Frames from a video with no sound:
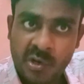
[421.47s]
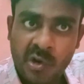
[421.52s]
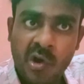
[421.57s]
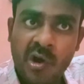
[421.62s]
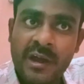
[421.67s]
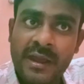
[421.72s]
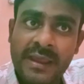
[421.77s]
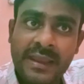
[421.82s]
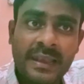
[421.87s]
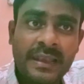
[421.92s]

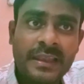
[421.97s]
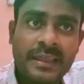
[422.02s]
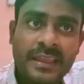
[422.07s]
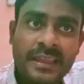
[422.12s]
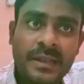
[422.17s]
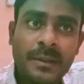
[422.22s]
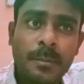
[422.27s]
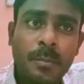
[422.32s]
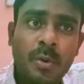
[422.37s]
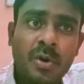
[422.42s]
coil
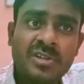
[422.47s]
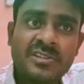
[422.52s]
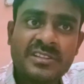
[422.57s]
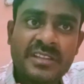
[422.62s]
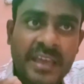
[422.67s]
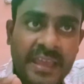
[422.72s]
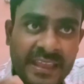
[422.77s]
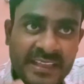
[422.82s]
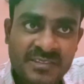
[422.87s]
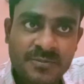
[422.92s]
in both
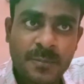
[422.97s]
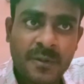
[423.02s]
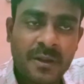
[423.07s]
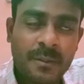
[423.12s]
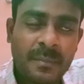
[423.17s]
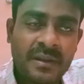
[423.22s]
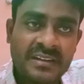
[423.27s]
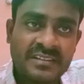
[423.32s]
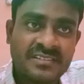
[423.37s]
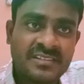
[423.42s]
the
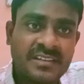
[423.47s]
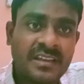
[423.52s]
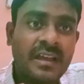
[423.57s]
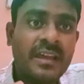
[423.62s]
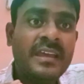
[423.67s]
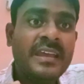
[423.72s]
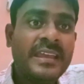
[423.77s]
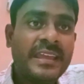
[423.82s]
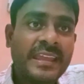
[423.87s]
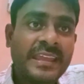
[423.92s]
experiments
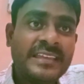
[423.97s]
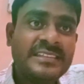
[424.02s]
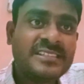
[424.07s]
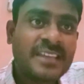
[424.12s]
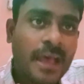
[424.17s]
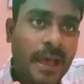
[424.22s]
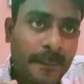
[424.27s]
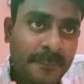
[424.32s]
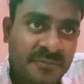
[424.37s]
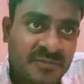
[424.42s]
is
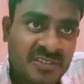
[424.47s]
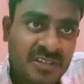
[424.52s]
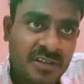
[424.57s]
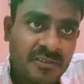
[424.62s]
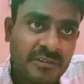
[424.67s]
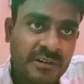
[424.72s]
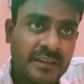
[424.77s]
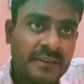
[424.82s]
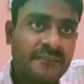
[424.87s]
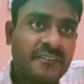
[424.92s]

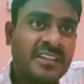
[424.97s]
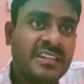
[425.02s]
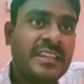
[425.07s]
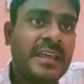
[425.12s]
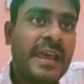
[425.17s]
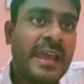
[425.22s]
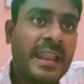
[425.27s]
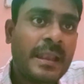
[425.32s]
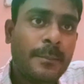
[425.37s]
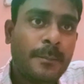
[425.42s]
observed with the
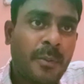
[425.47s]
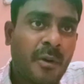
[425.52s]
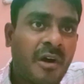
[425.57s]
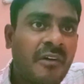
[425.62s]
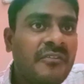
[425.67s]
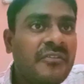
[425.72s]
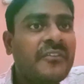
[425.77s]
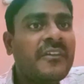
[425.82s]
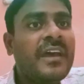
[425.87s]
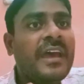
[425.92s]
help
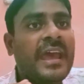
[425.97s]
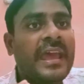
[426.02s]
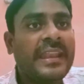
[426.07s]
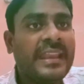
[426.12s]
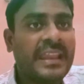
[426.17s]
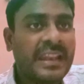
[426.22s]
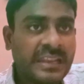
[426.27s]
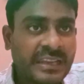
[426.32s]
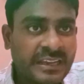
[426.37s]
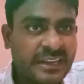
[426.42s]
of an
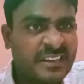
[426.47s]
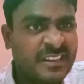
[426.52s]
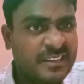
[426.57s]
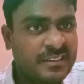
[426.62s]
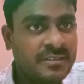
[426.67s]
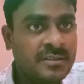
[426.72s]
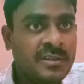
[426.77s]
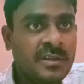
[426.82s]
LED.